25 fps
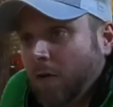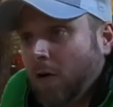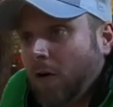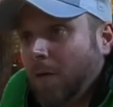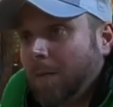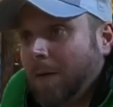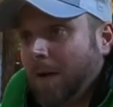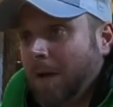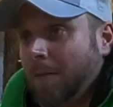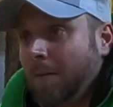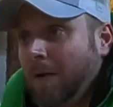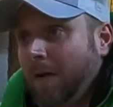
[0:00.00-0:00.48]
for a
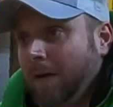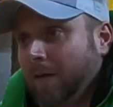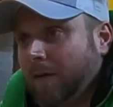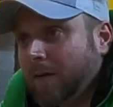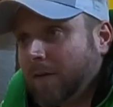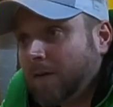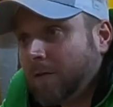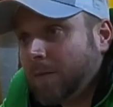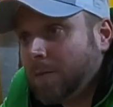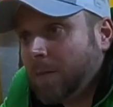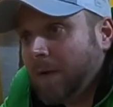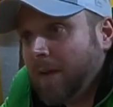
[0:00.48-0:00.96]
couple of
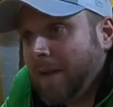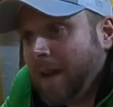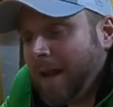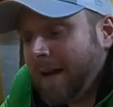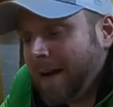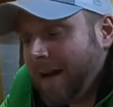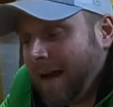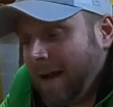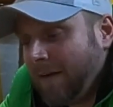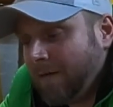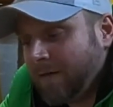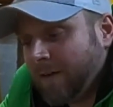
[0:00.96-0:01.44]
months, but
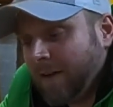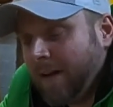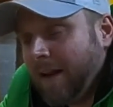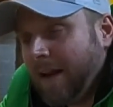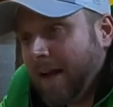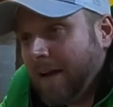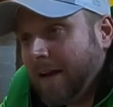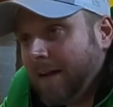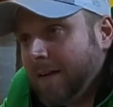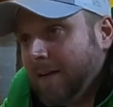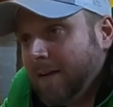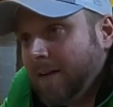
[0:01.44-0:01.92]
then after
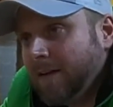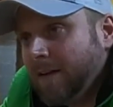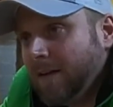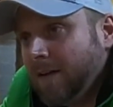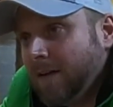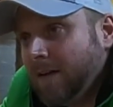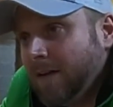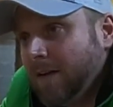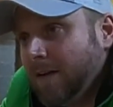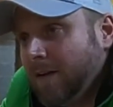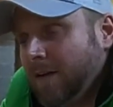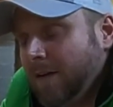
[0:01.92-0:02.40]
that,
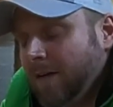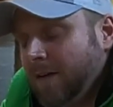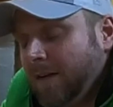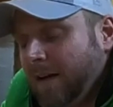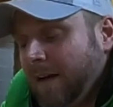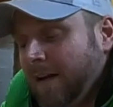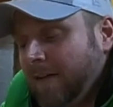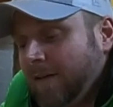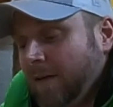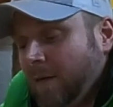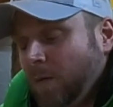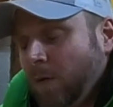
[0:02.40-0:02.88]

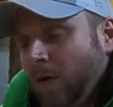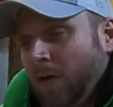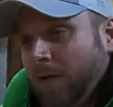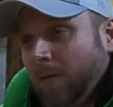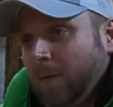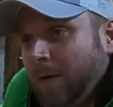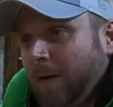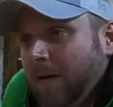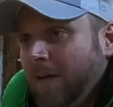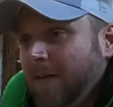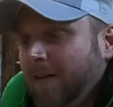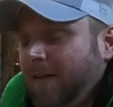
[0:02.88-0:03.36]
is it worth
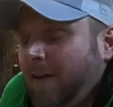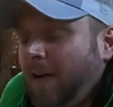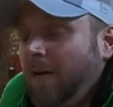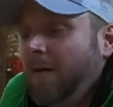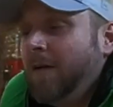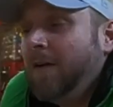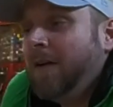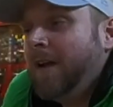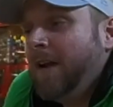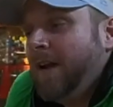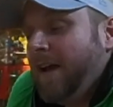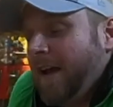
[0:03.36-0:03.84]
me doing? So
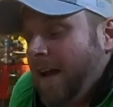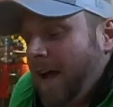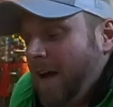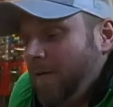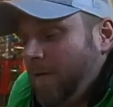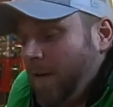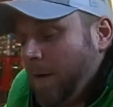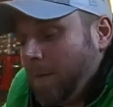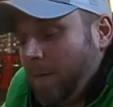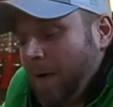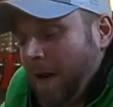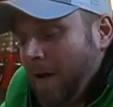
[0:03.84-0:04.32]

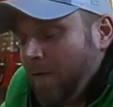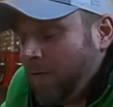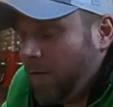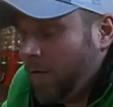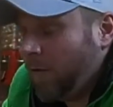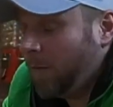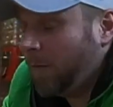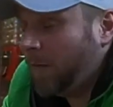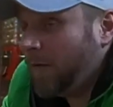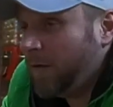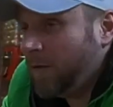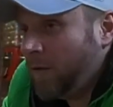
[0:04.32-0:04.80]
having a
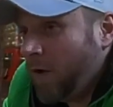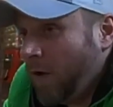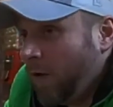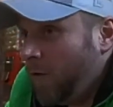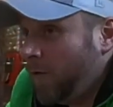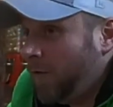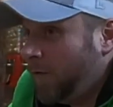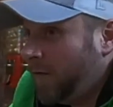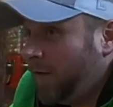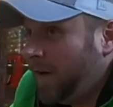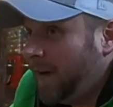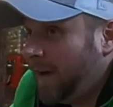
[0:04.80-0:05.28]
platform with
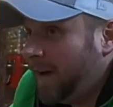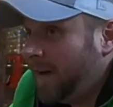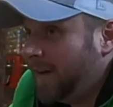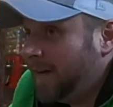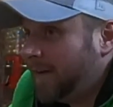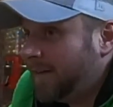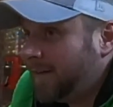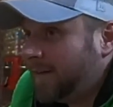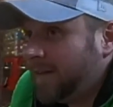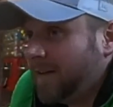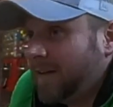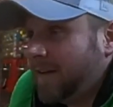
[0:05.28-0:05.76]
no
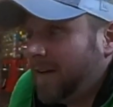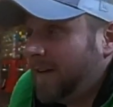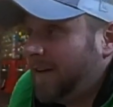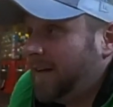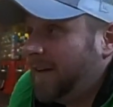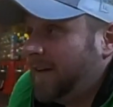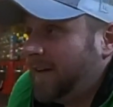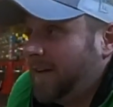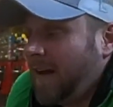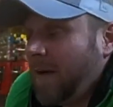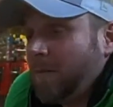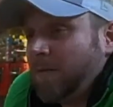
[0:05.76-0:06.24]
fees
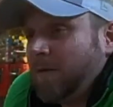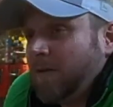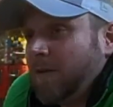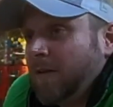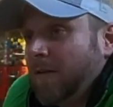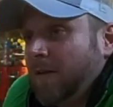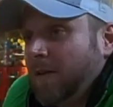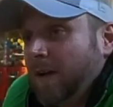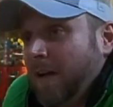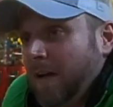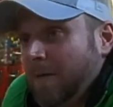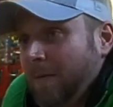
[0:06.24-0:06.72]
is
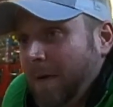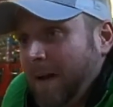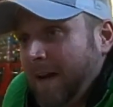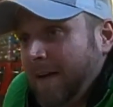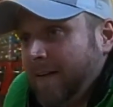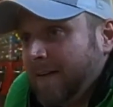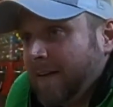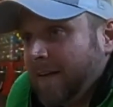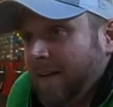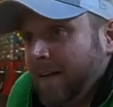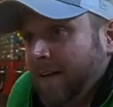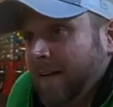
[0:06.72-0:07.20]
absolutely
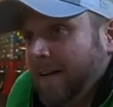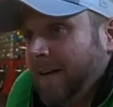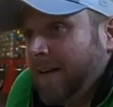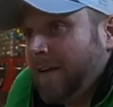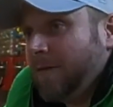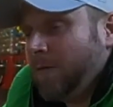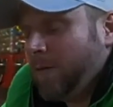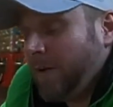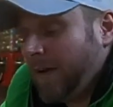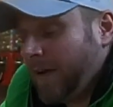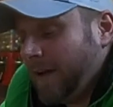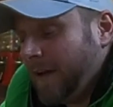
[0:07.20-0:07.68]
amazing. And
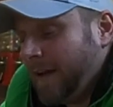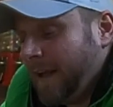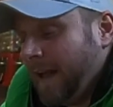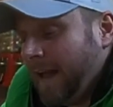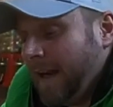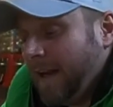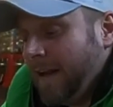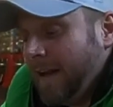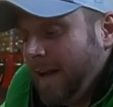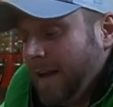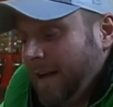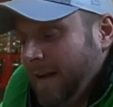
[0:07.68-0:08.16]
if we can
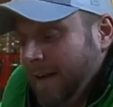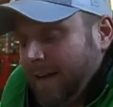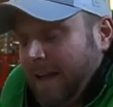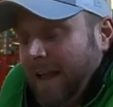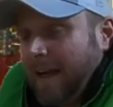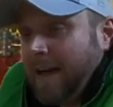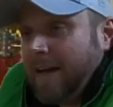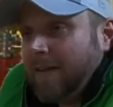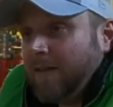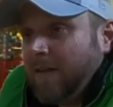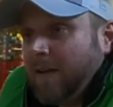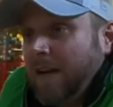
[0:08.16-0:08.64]
get
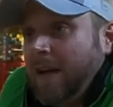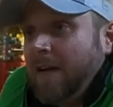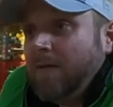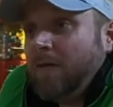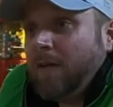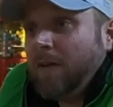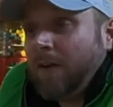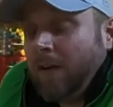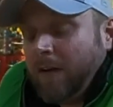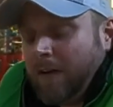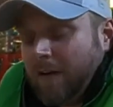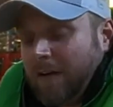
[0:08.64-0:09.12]
it to
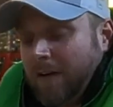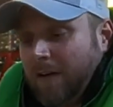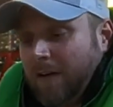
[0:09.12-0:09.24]
even